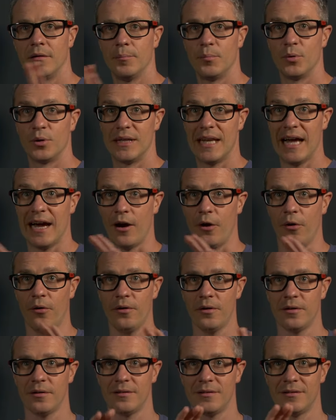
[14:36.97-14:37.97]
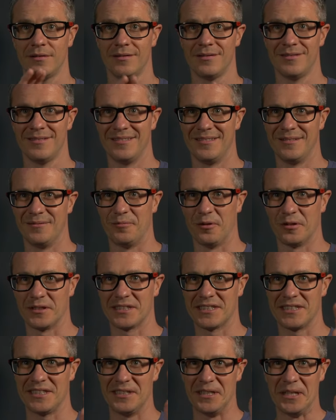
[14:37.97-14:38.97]
But now,
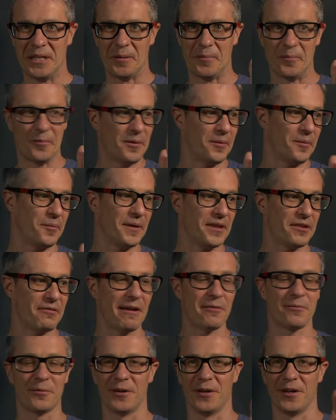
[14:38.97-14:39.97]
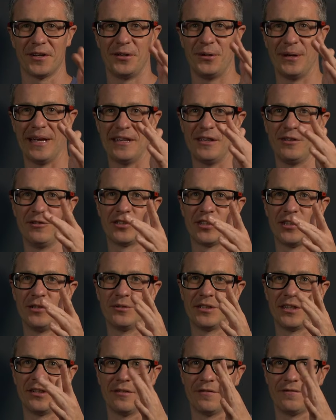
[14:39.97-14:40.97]
once with thread work, you get used to
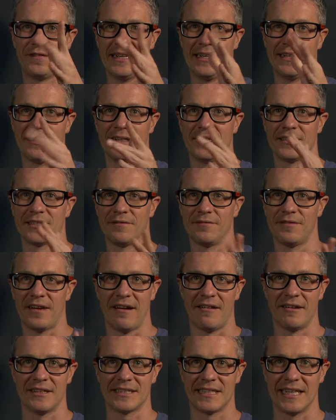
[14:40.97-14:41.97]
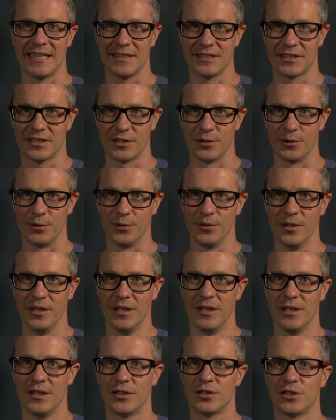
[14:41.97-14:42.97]
using your fingers and various things
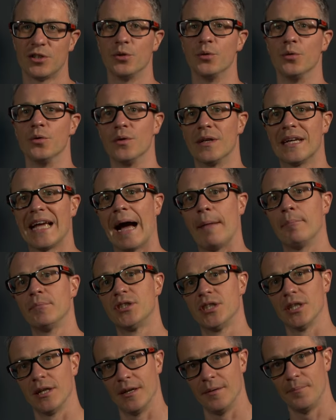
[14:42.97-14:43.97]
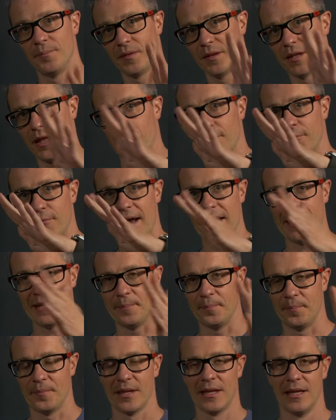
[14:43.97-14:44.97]
to capture the thread.
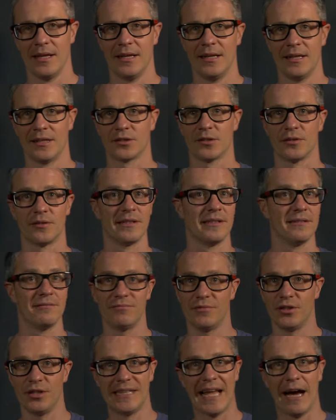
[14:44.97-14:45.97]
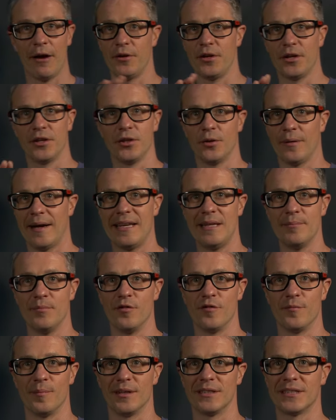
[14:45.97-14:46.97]
And now you can do any
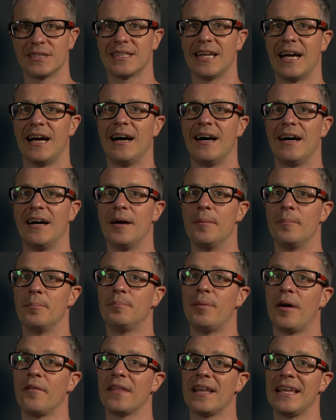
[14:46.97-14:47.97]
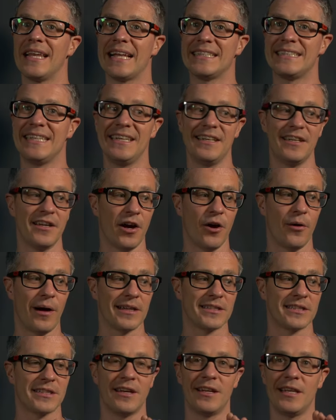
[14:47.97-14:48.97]
movements, but the letting go, I
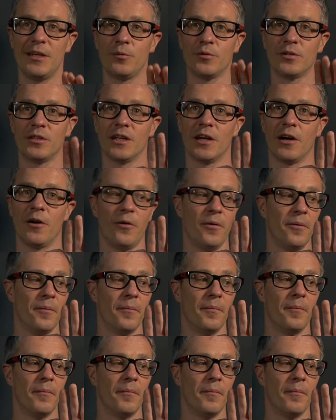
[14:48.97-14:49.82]
certainly wouldn't go